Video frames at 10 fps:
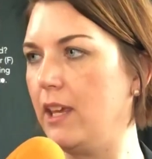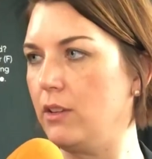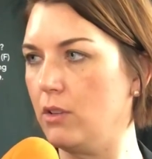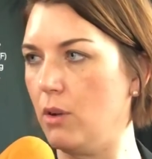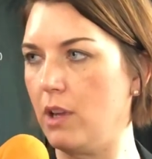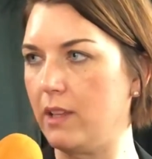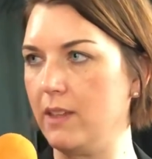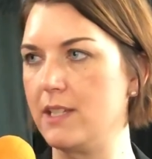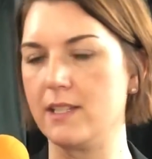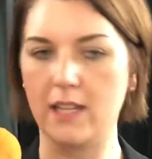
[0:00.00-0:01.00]
and you go like
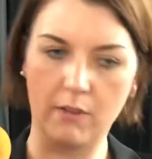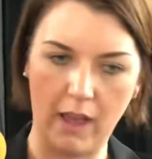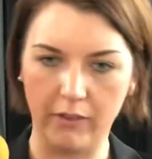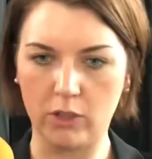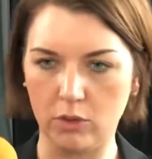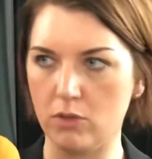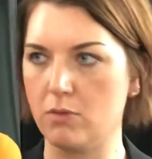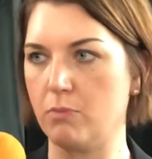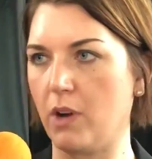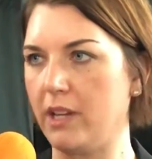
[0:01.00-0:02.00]
this instead of having to
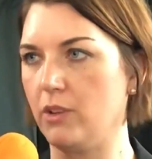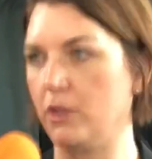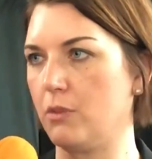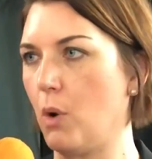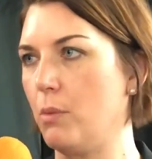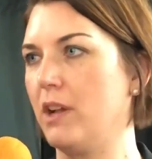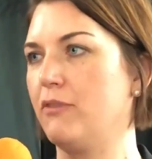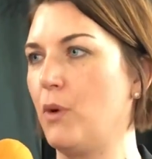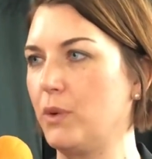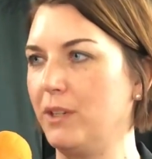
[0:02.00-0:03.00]
write on your mobile
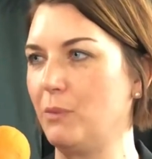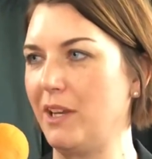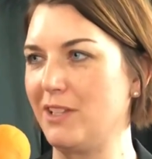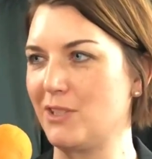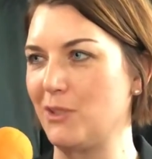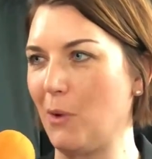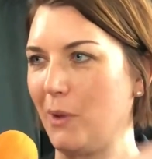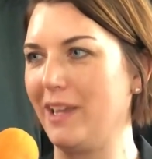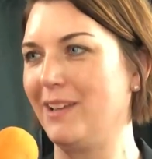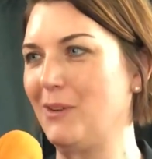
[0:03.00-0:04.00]
phone in when it's
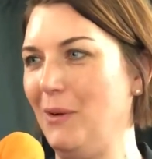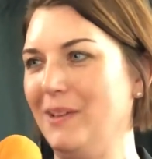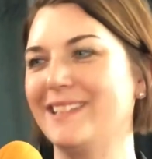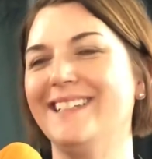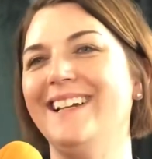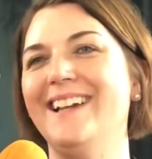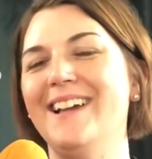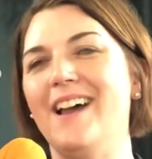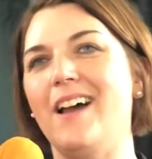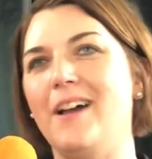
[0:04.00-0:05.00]
snowing and cold.
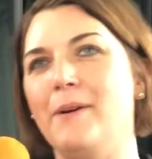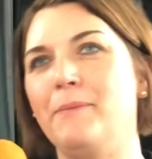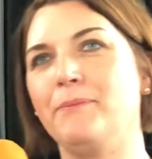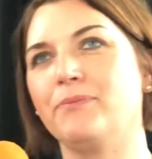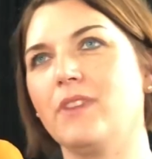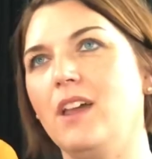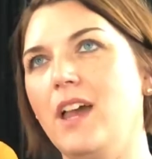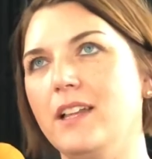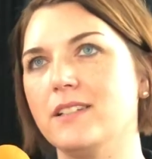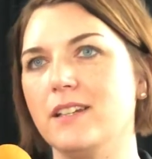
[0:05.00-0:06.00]
Yeah. Um,
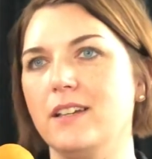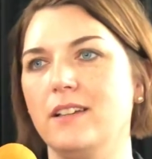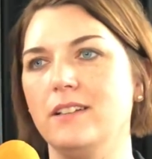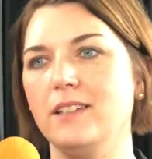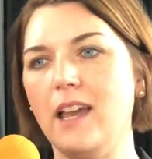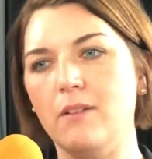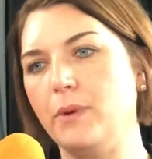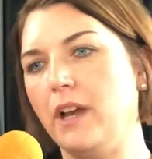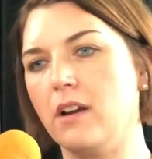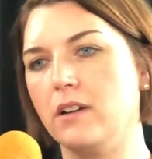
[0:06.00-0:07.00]
and uh, yeah,
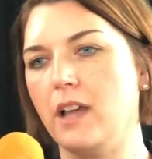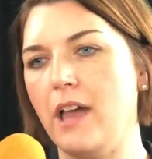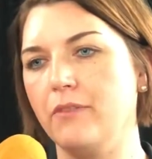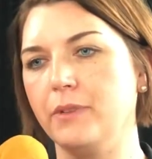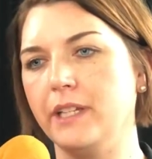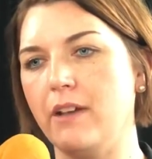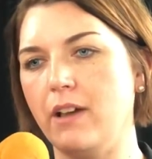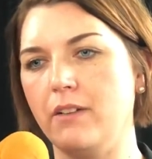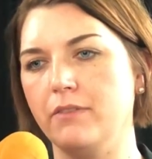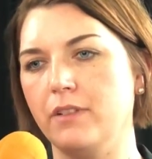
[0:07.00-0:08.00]
we are have we now
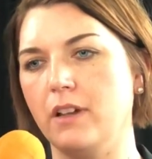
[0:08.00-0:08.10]
have